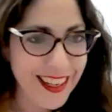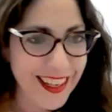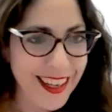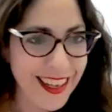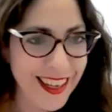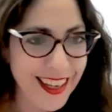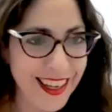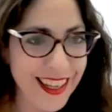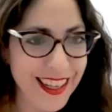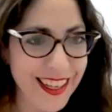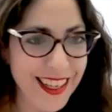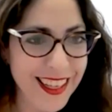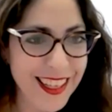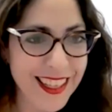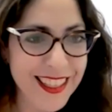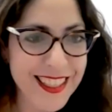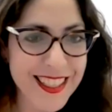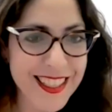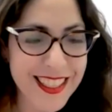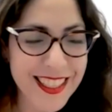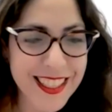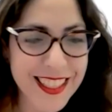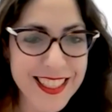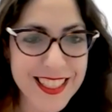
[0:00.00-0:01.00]

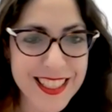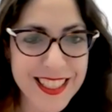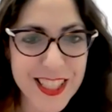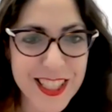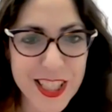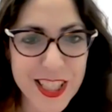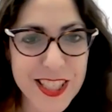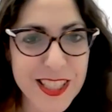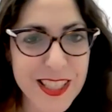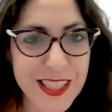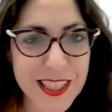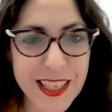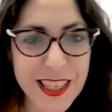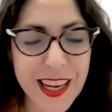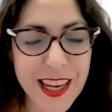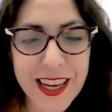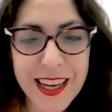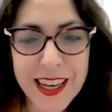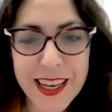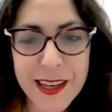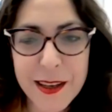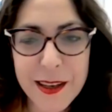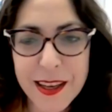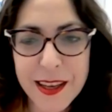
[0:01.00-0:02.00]
It's just
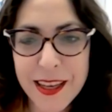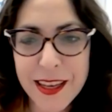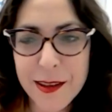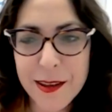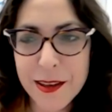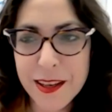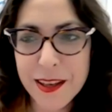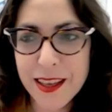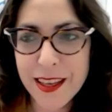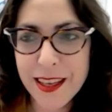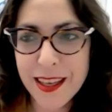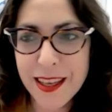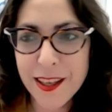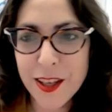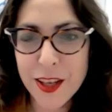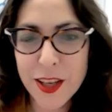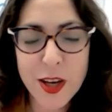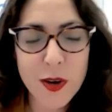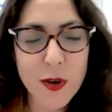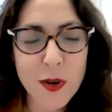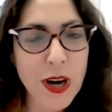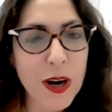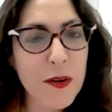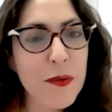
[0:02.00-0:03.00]

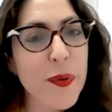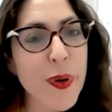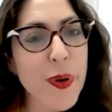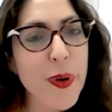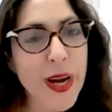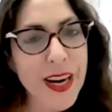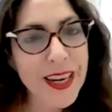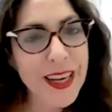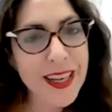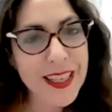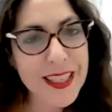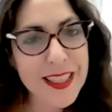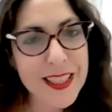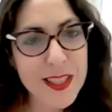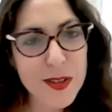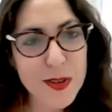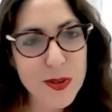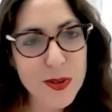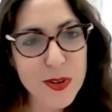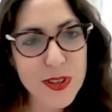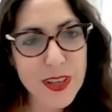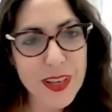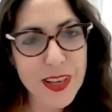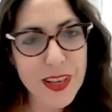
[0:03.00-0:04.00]
awareness
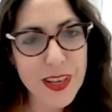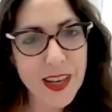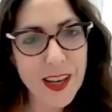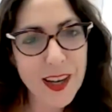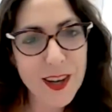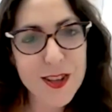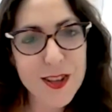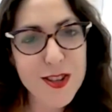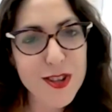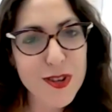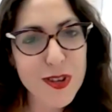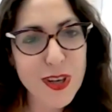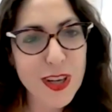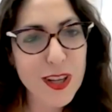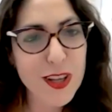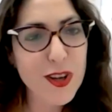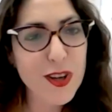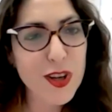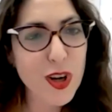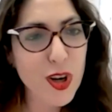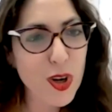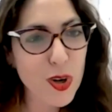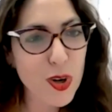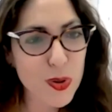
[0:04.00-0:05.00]
to the
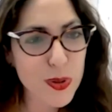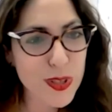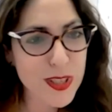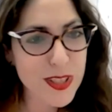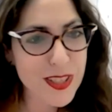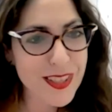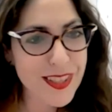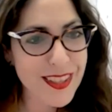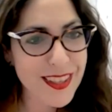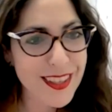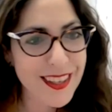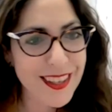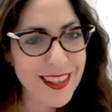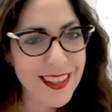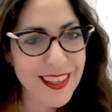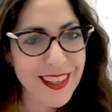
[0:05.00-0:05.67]
cultural codes